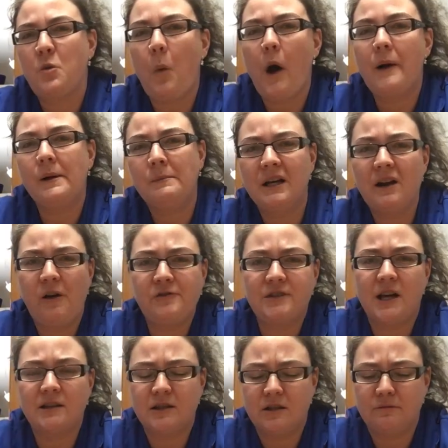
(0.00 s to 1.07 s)
want a big enough
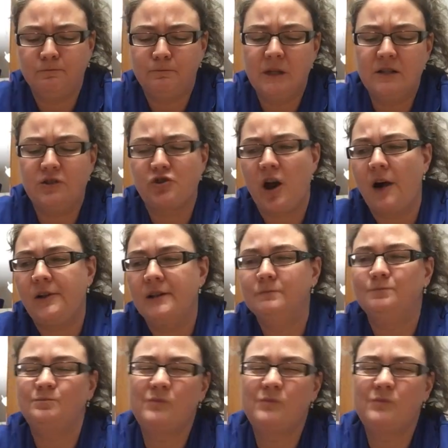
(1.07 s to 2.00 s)
size piece of chocolate,